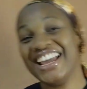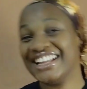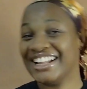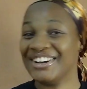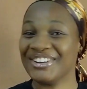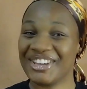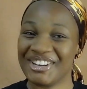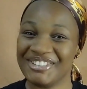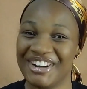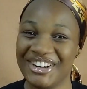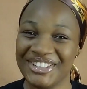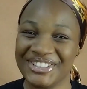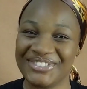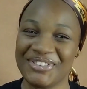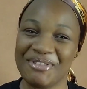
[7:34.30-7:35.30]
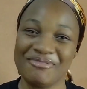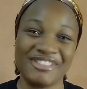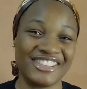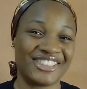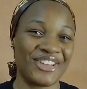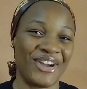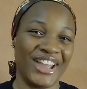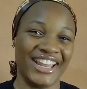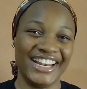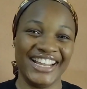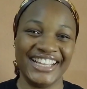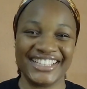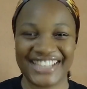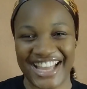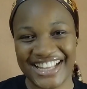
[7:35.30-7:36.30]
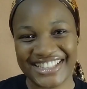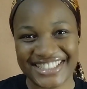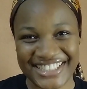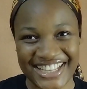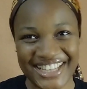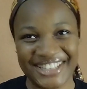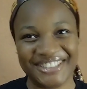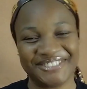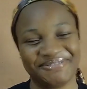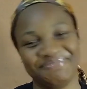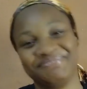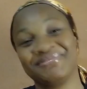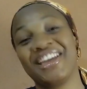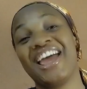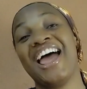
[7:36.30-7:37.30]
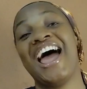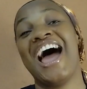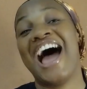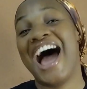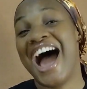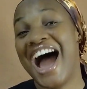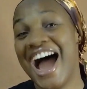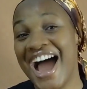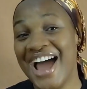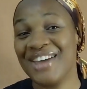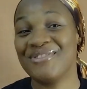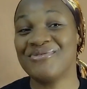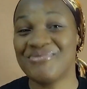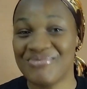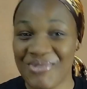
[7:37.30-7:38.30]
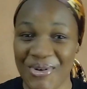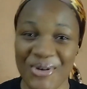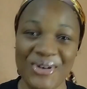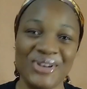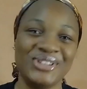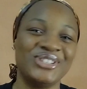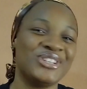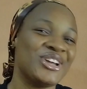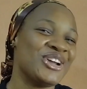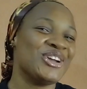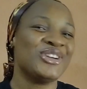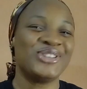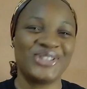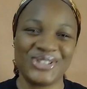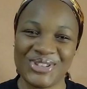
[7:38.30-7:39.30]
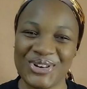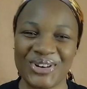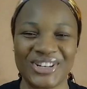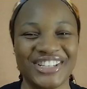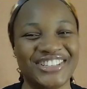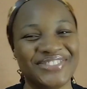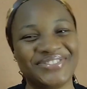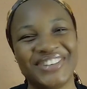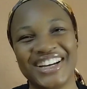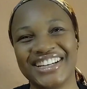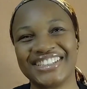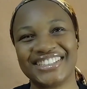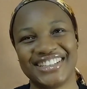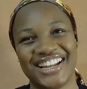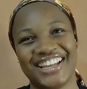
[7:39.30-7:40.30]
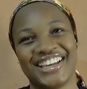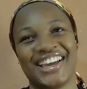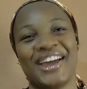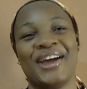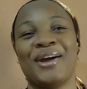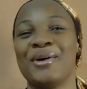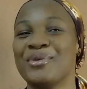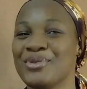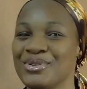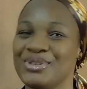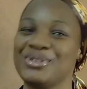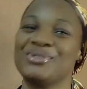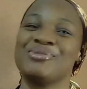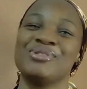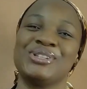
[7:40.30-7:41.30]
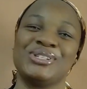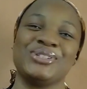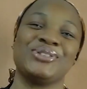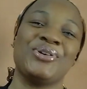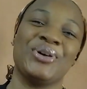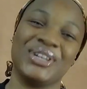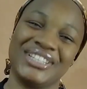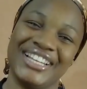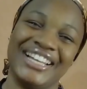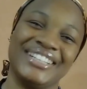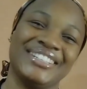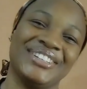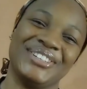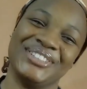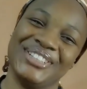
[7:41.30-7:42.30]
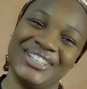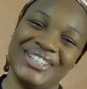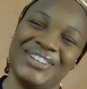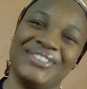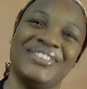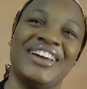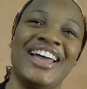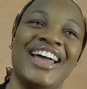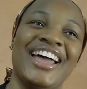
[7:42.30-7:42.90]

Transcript: you know, came out from the toilet, and then I was shocked. In fact, like, I was so shocked and all this stuff.